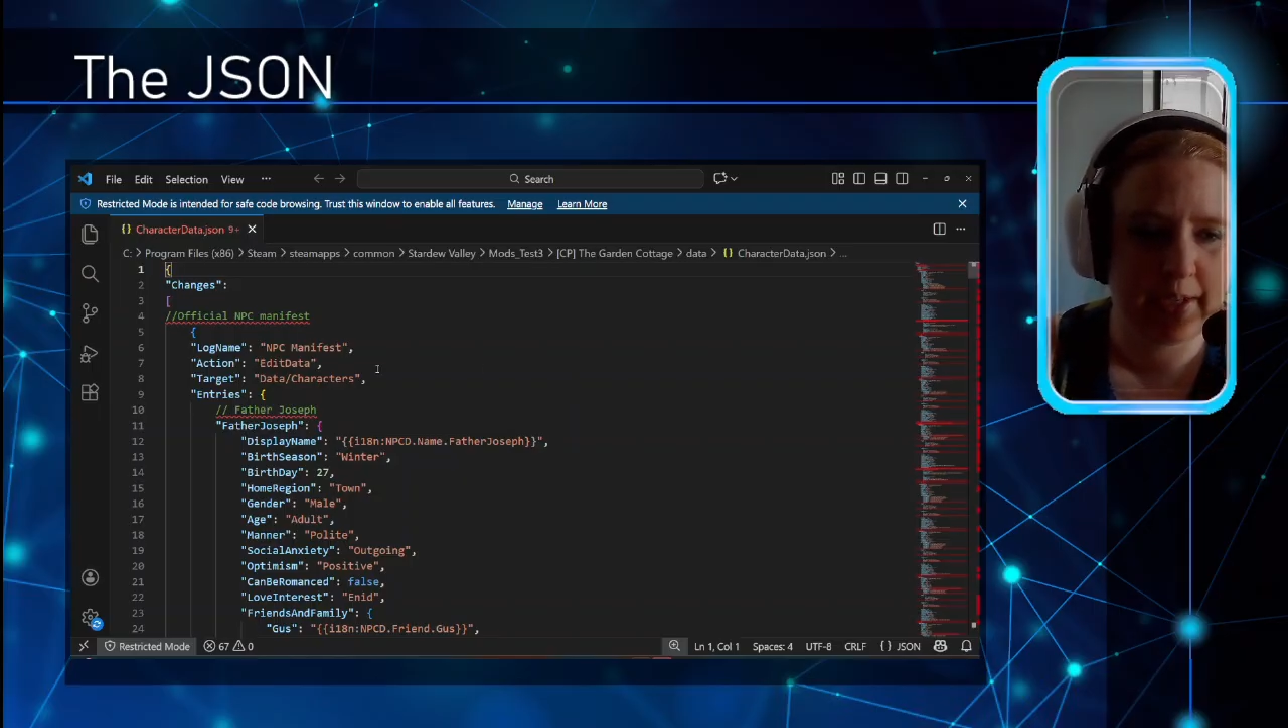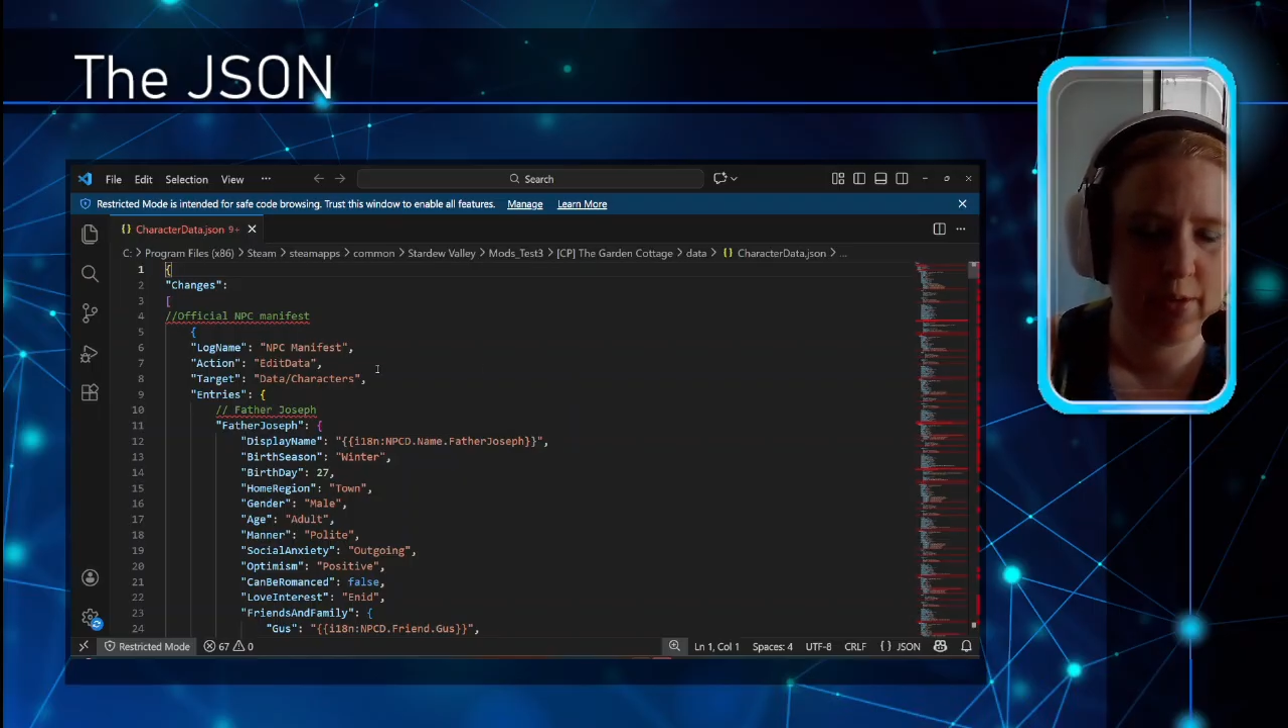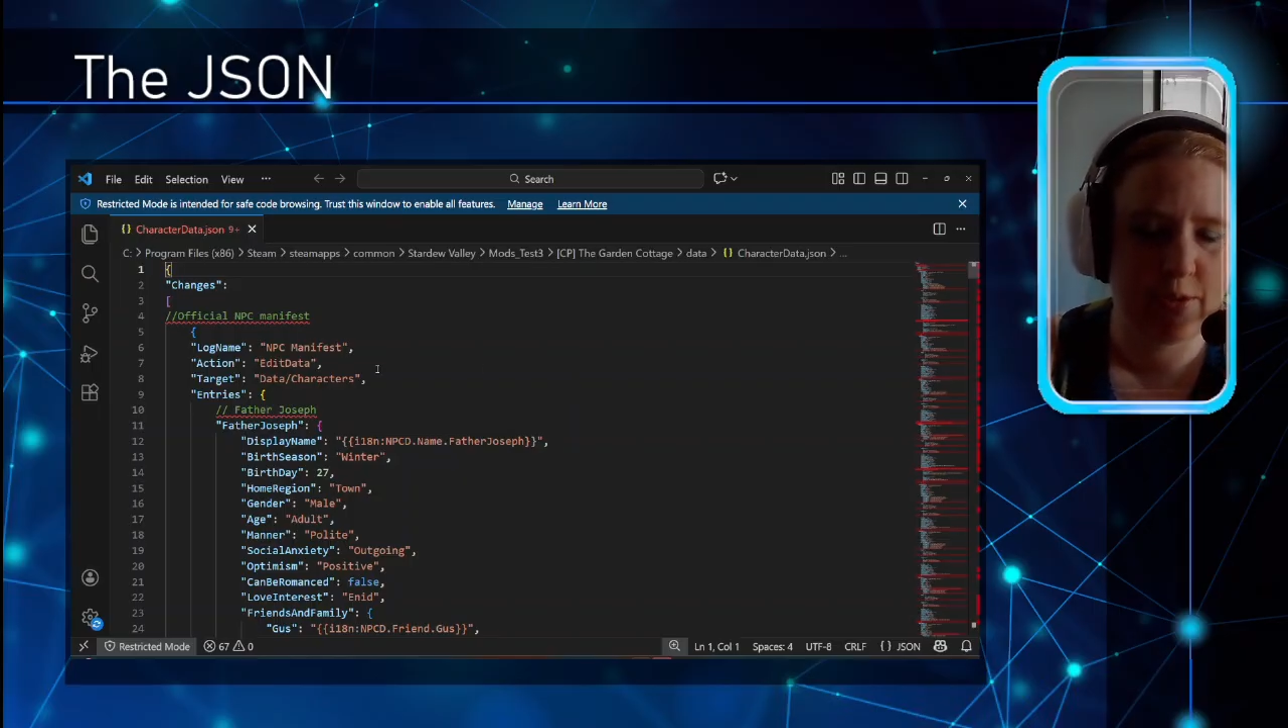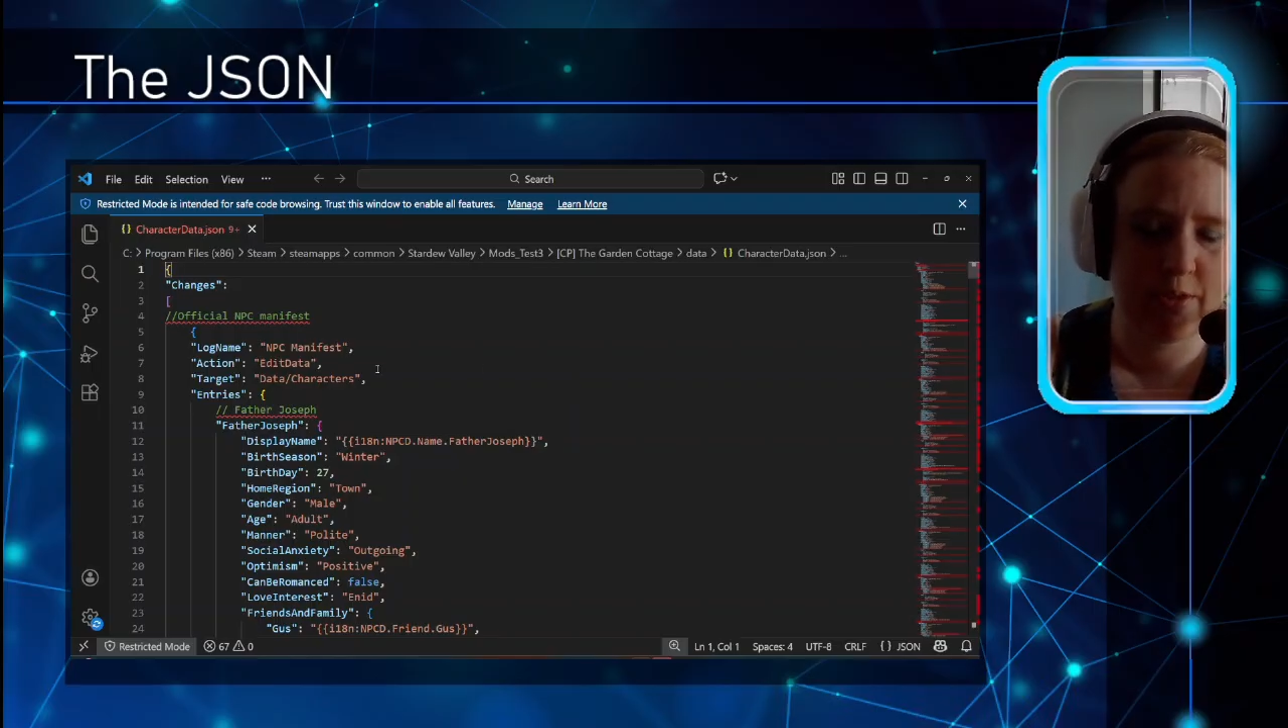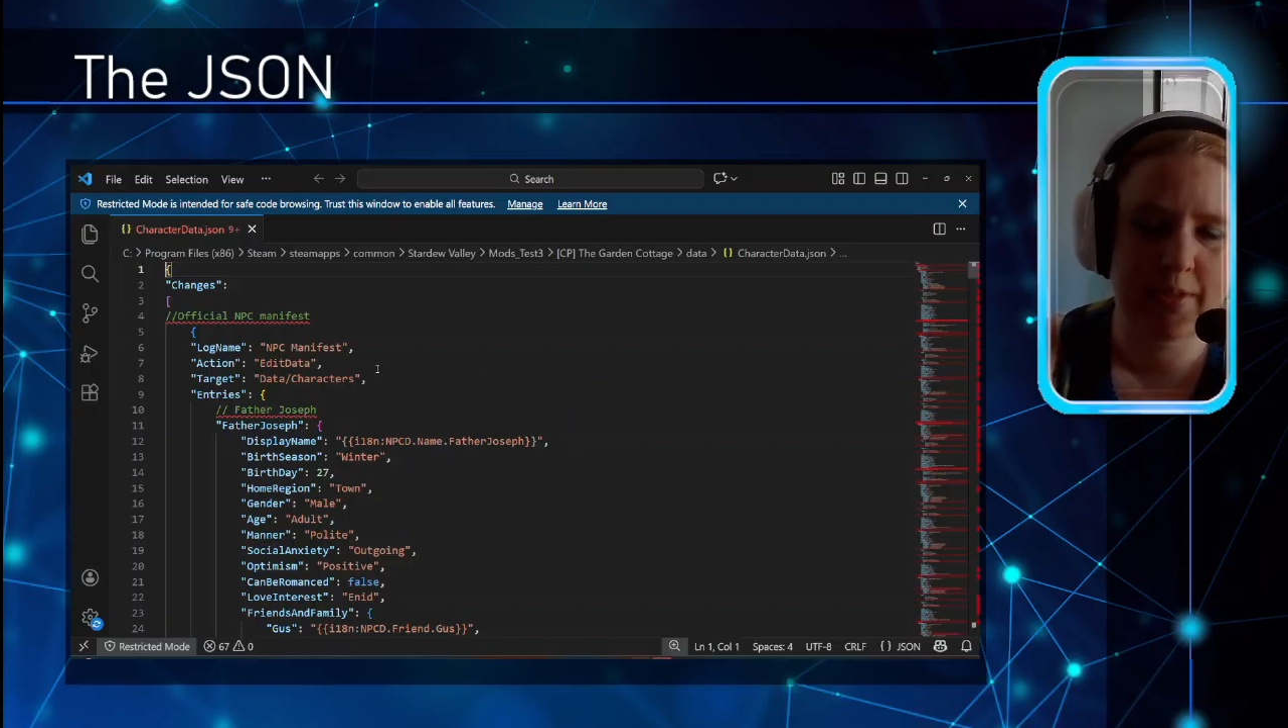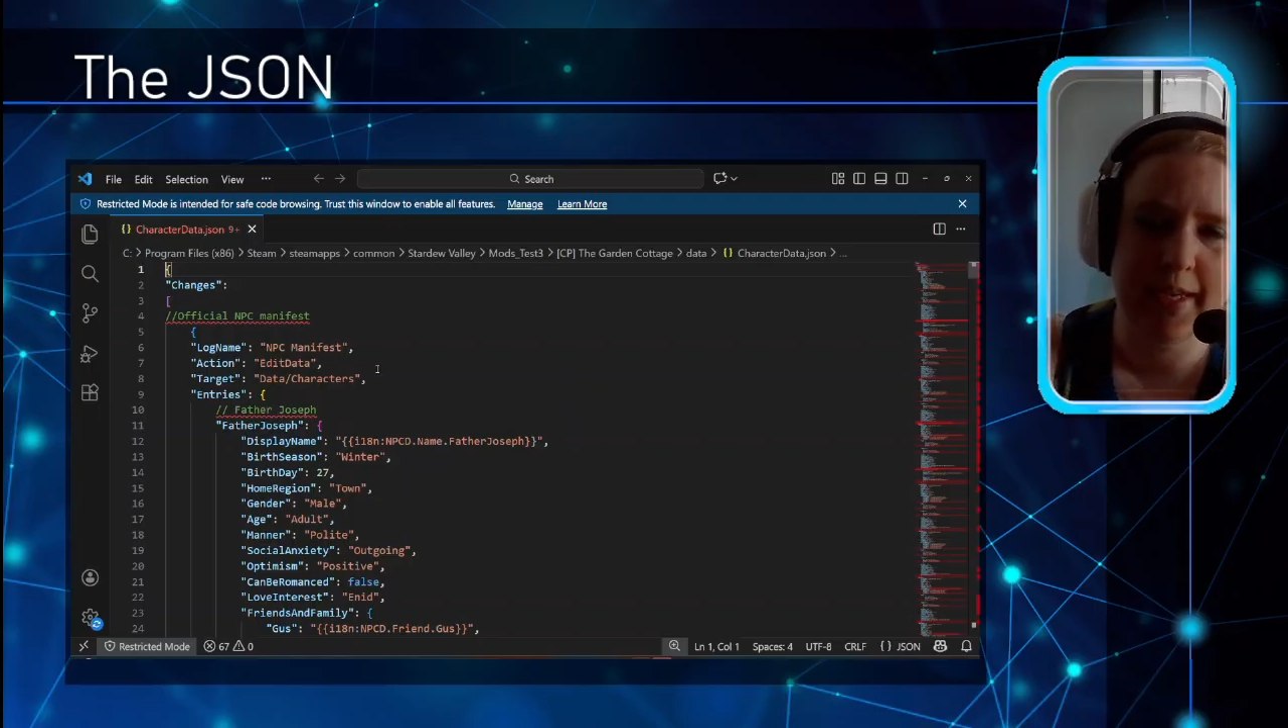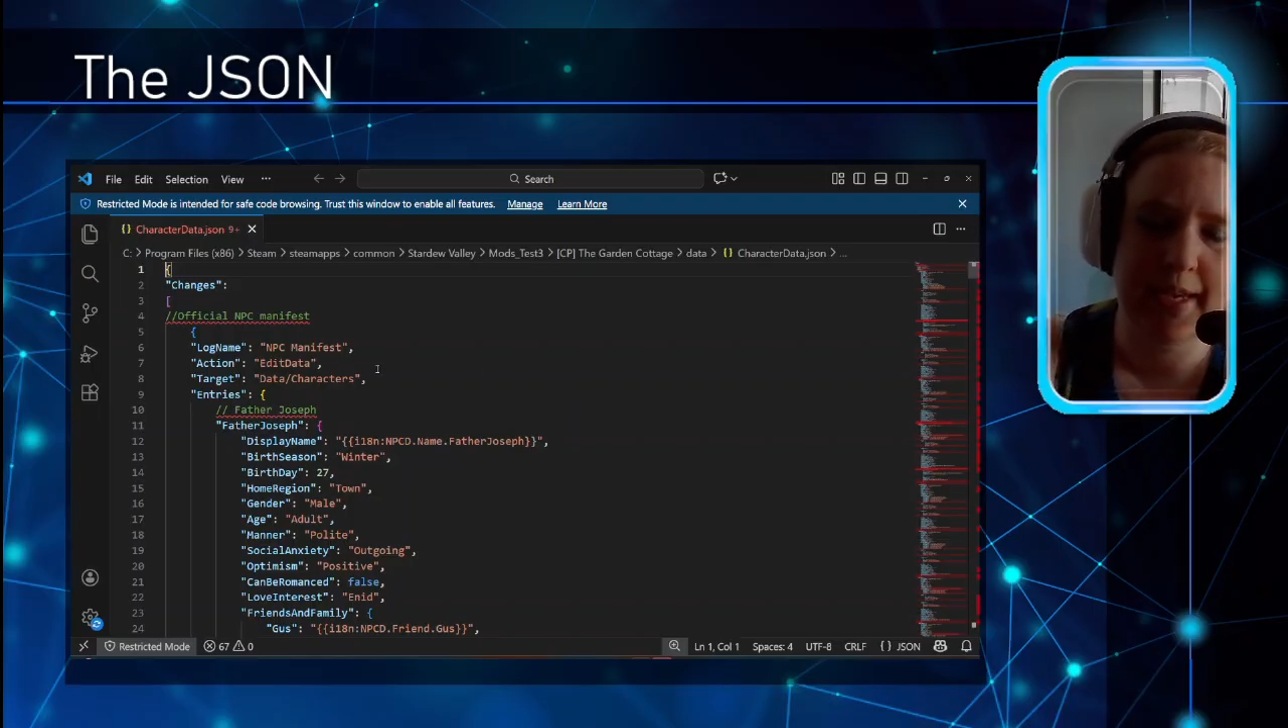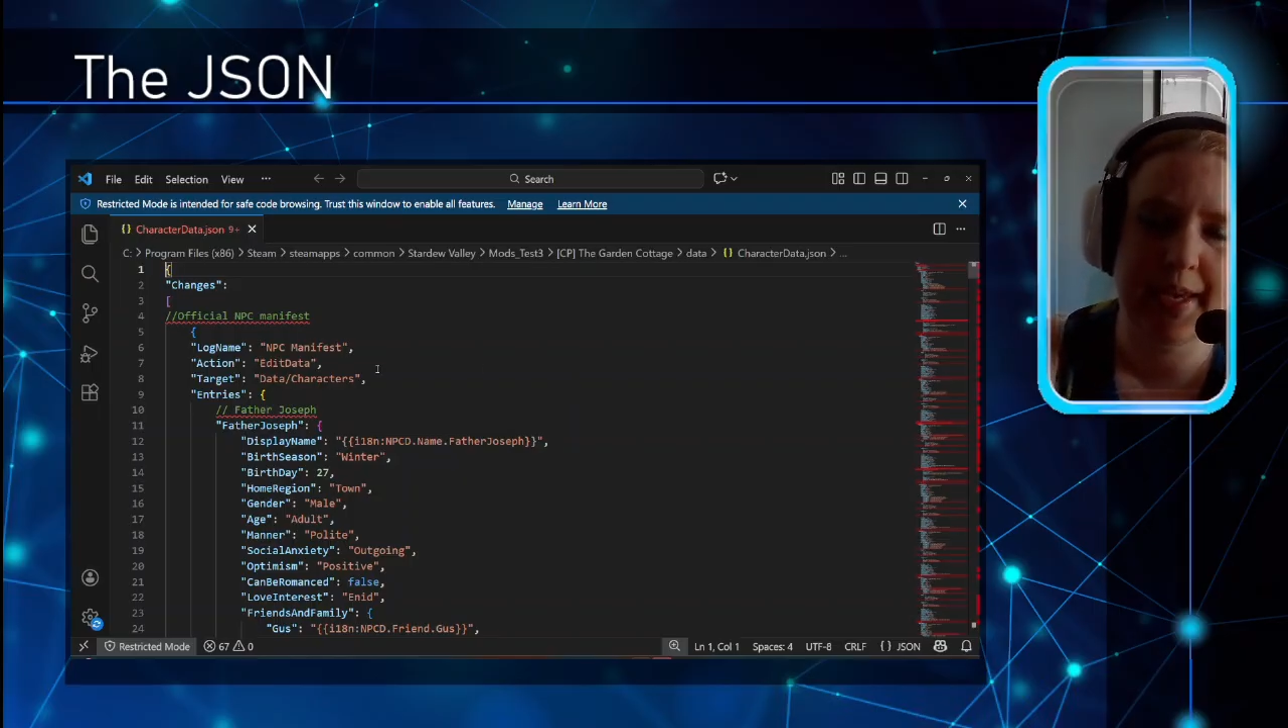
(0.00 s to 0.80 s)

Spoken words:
go to the